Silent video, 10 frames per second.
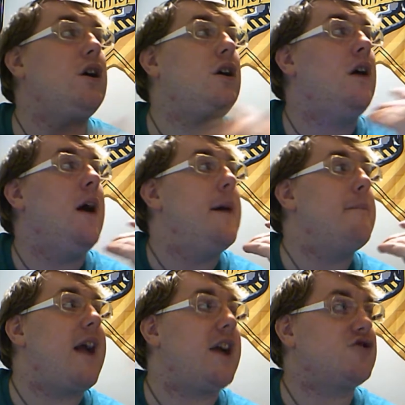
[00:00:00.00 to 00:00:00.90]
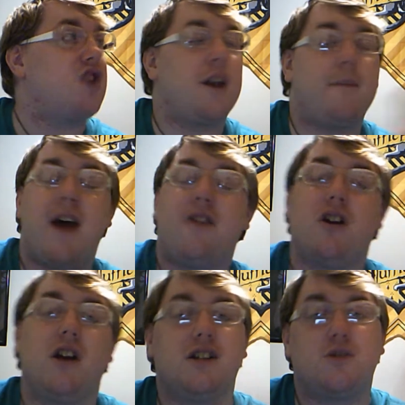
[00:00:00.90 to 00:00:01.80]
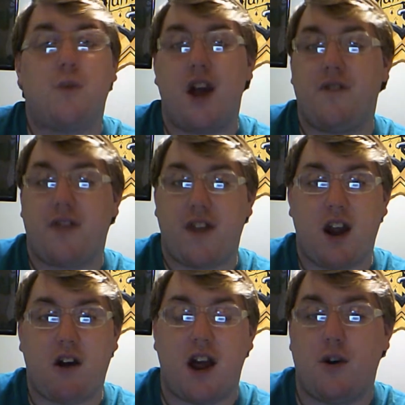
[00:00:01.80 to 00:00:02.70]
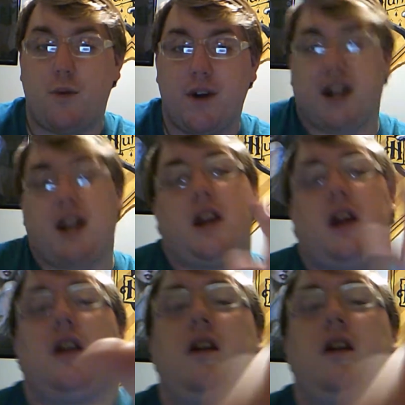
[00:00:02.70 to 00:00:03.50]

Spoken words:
is Killing November by Adriana Mather. It's way over